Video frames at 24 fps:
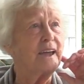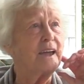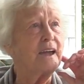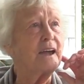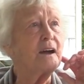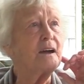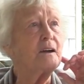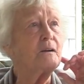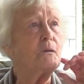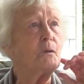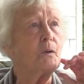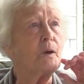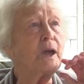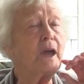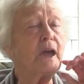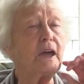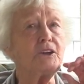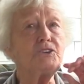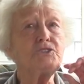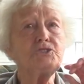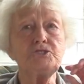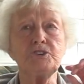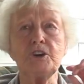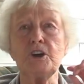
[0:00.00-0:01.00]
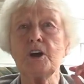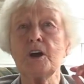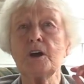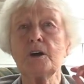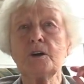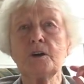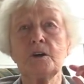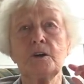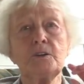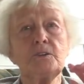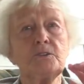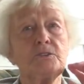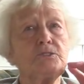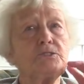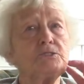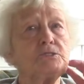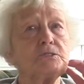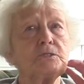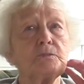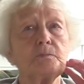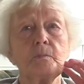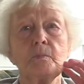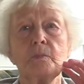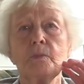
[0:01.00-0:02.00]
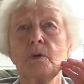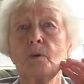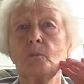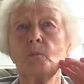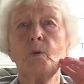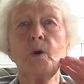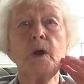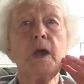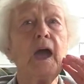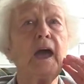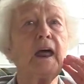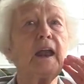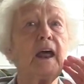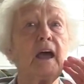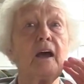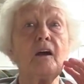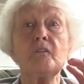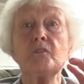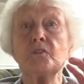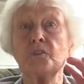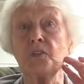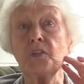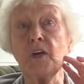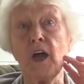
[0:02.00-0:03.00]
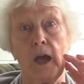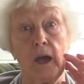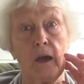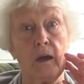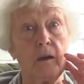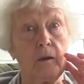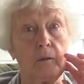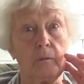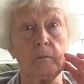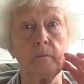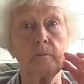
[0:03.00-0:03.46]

Yeah, we had chickens. We had everything.